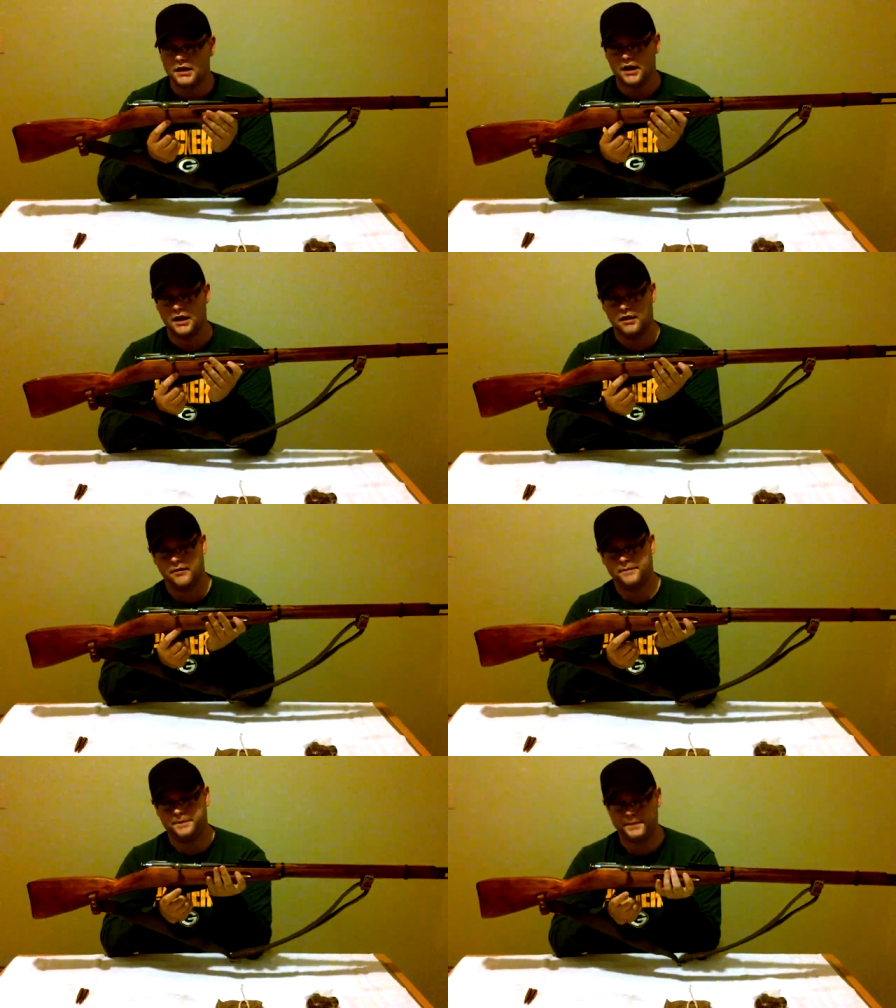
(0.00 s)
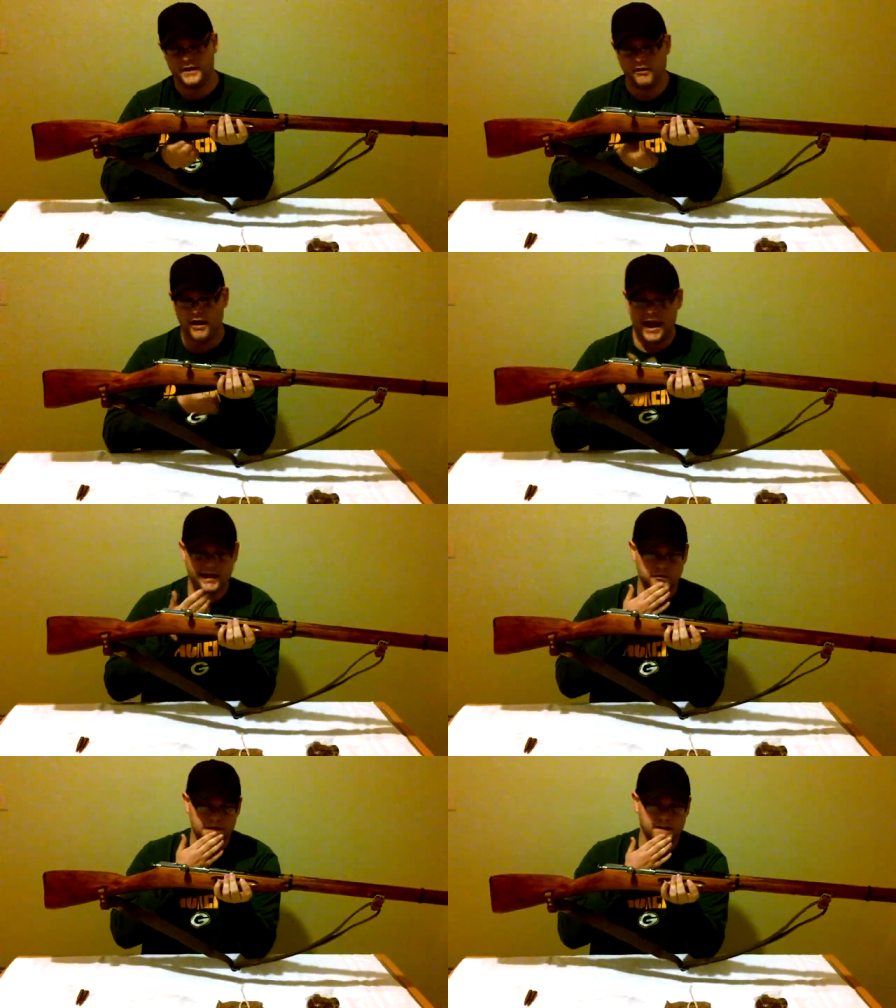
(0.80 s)
They're
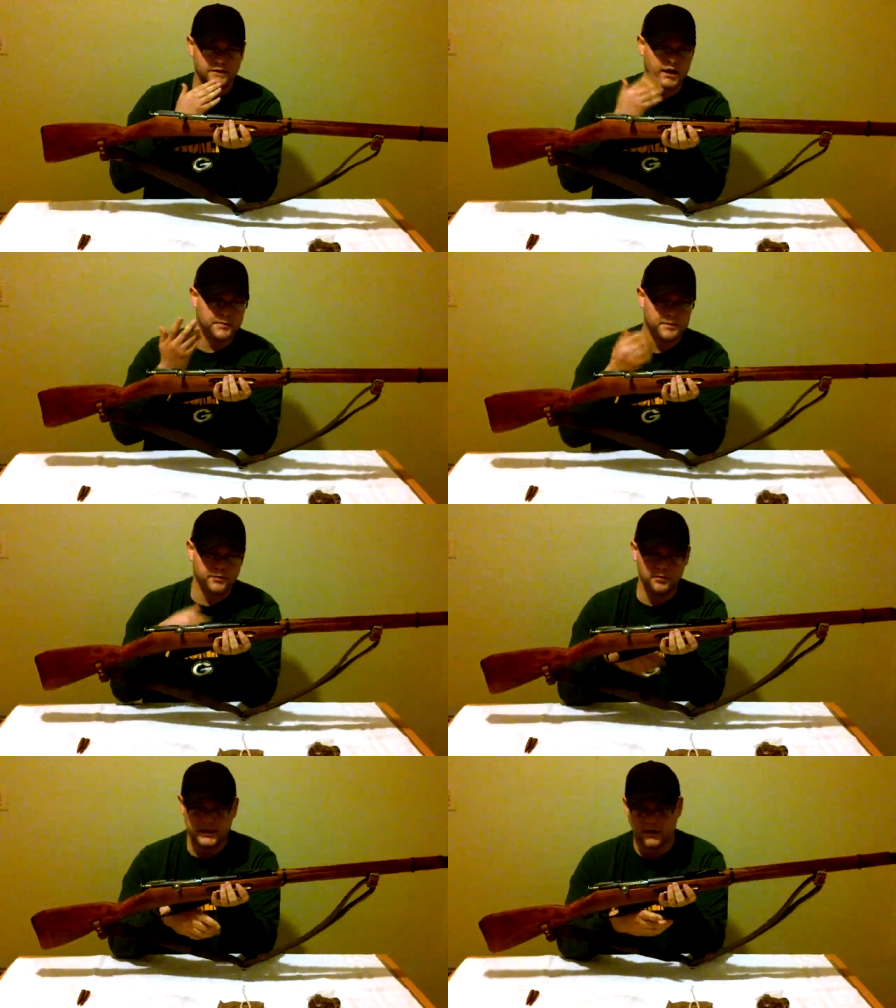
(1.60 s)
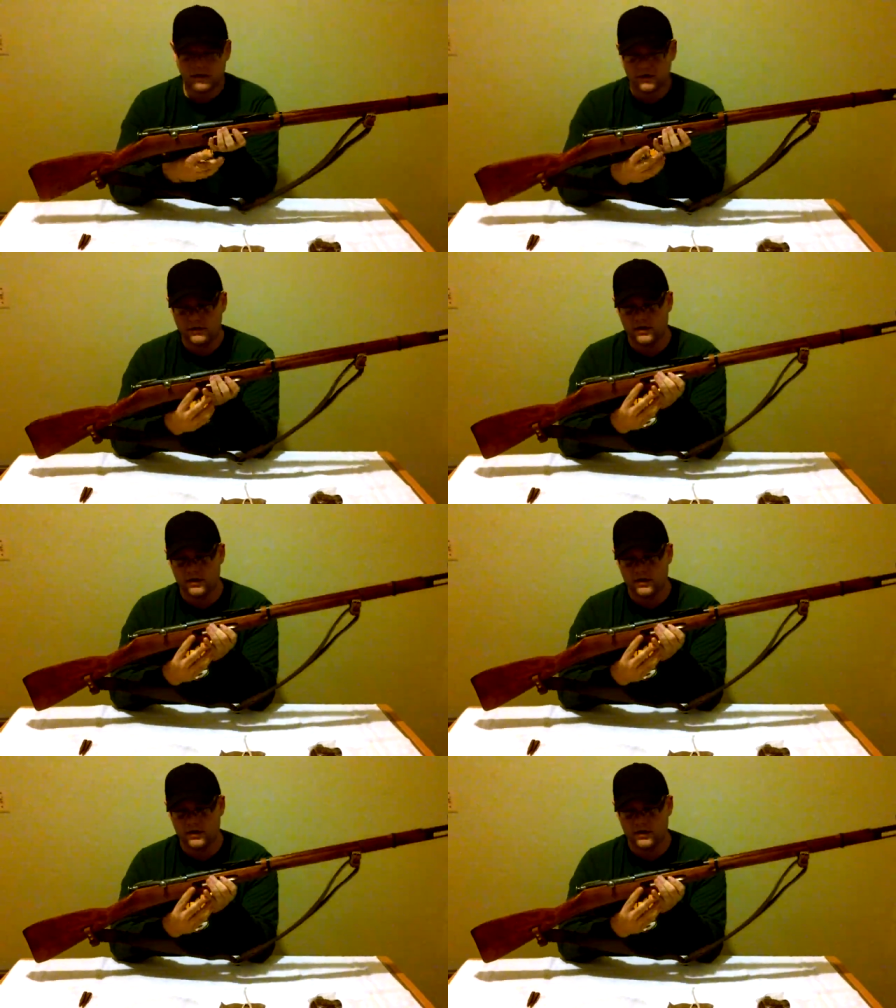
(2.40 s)
accurate. A lot of people will get on.